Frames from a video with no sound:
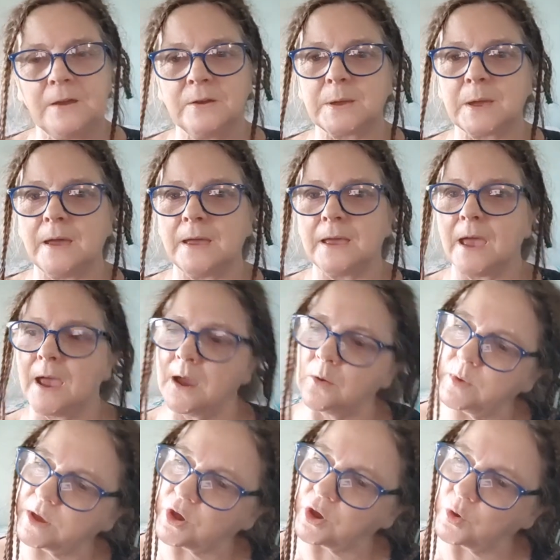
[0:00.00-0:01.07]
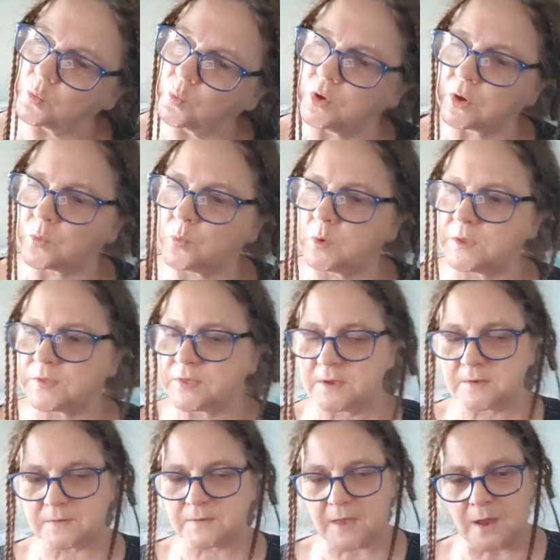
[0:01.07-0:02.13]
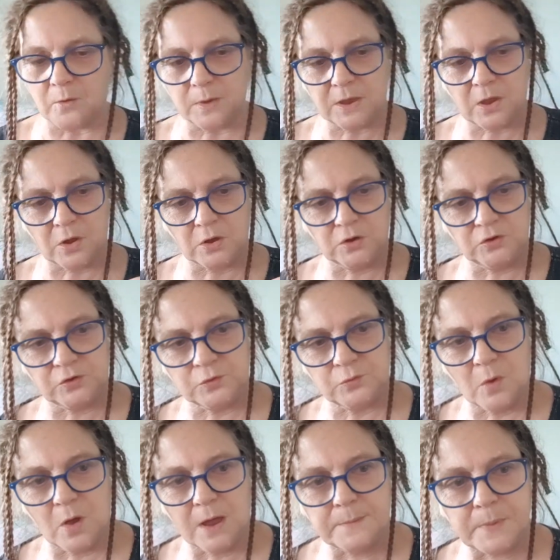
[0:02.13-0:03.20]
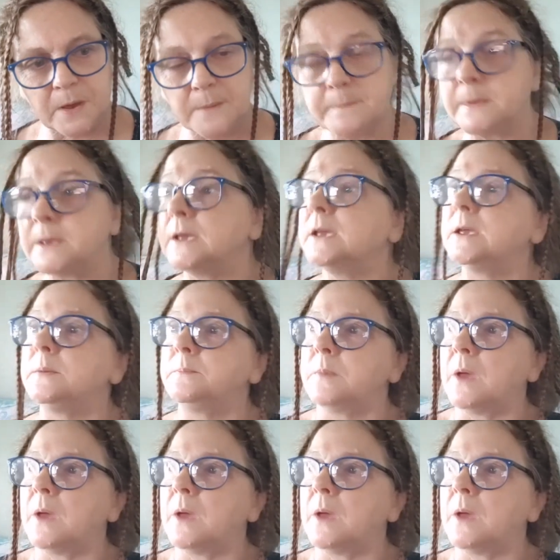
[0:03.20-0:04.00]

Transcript: okay, how are we going to work with this? How are we going to do right by me?